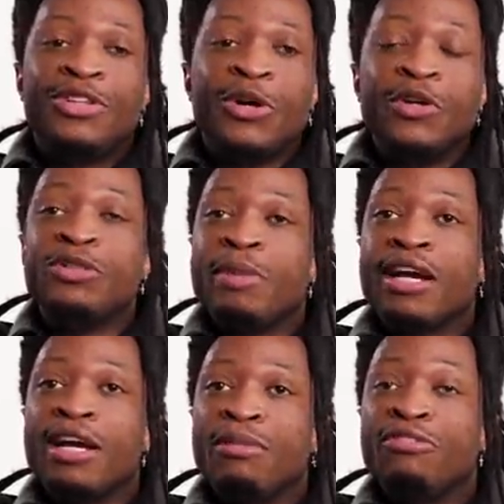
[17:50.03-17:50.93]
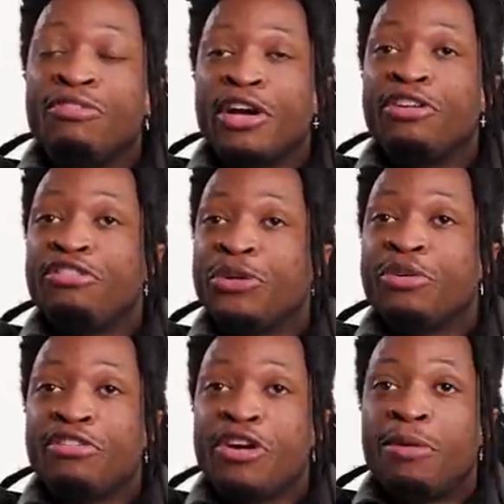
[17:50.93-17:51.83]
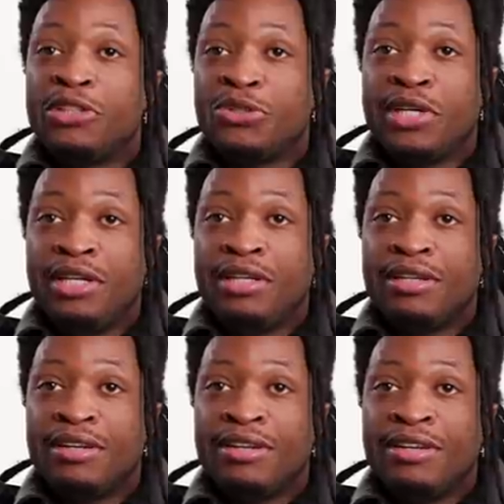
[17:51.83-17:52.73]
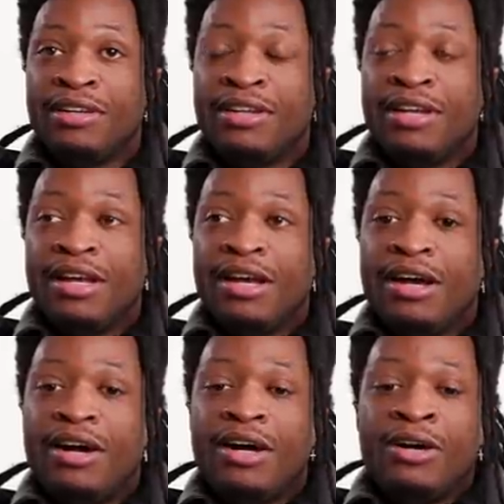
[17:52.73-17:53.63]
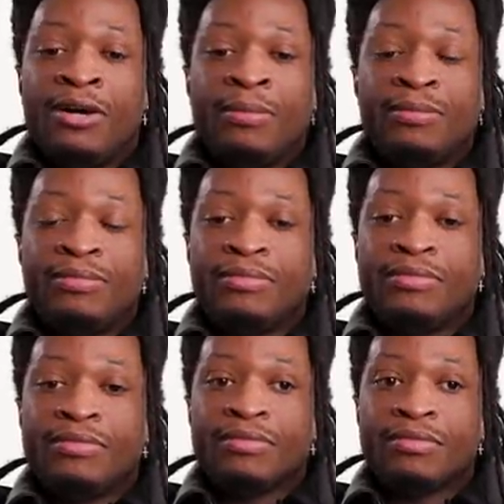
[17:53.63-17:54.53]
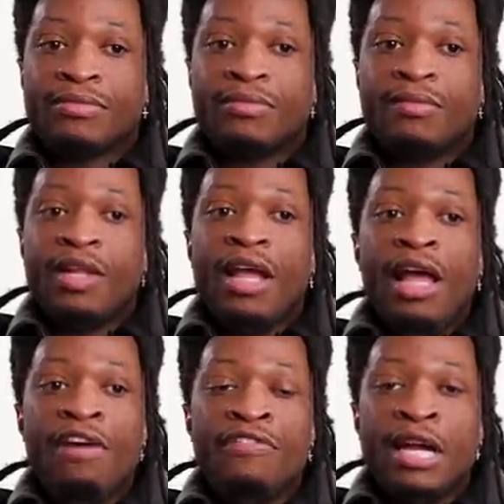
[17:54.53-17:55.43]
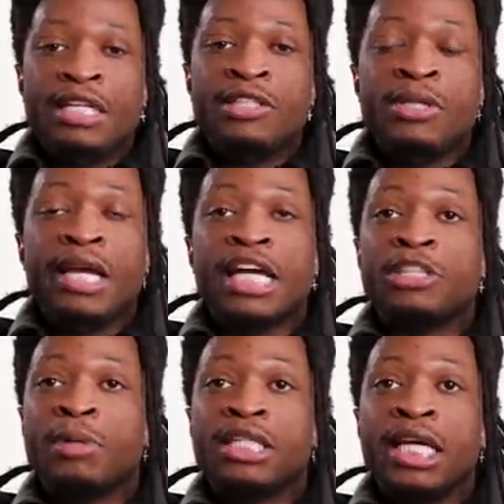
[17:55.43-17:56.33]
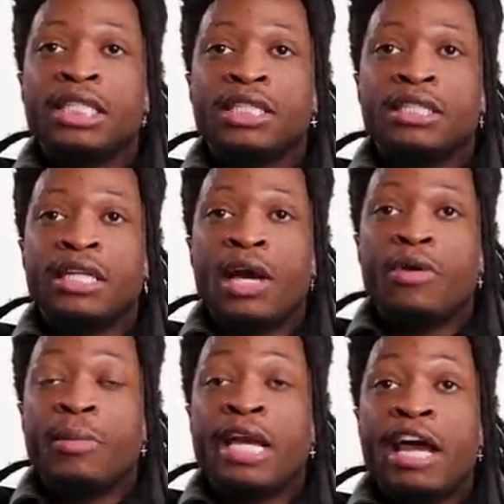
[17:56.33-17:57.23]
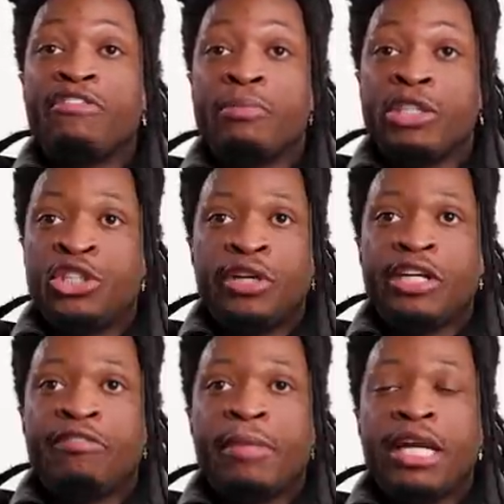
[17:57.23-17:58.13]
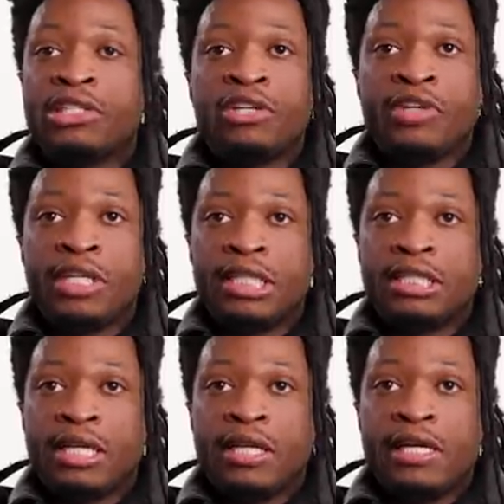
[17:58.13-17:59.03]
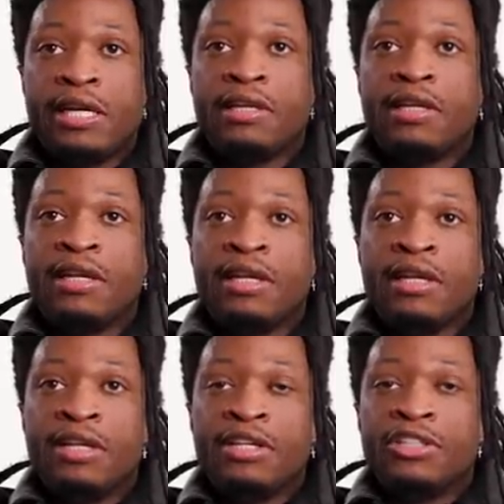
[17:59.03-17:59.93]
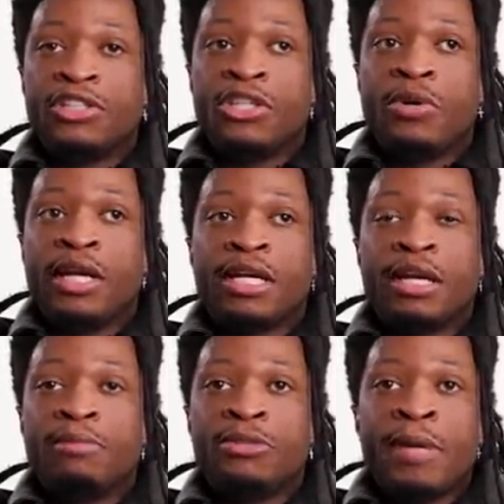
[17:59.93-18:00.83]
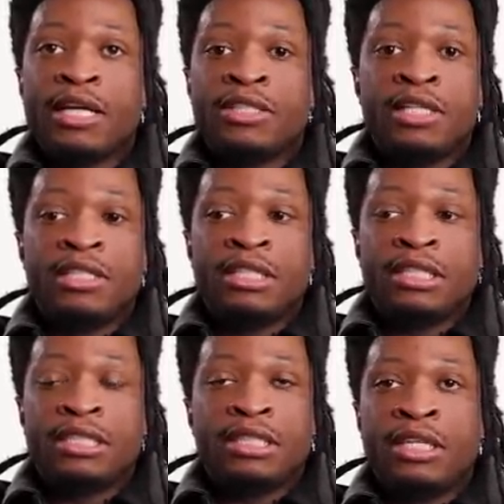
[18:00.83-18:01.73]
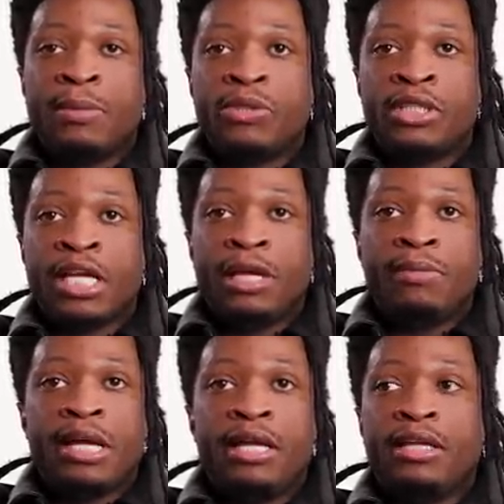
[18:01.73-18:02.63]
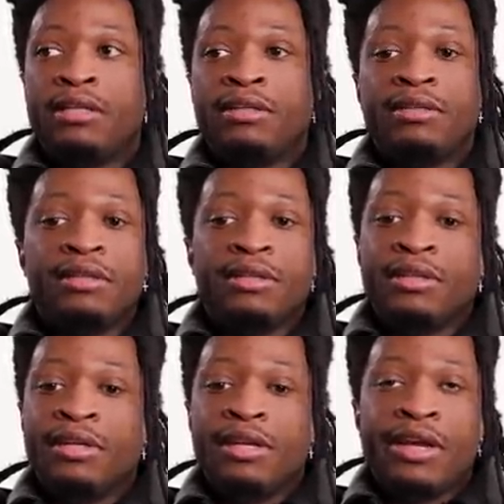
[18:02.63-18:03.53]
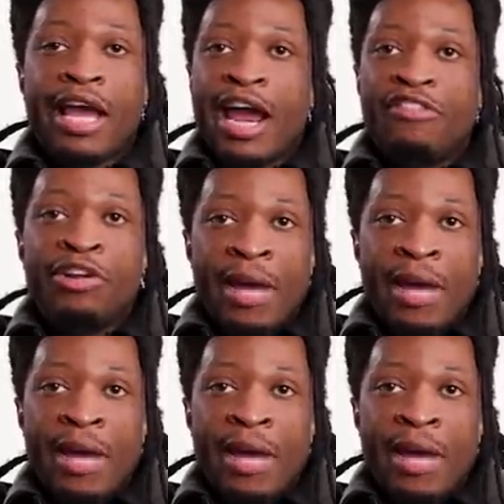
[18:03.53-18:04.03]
those men come very few and far between. And for that to be the expectation that women have for majority of men is unrealistic again. So it comes back to, it's a numbers game. Like, every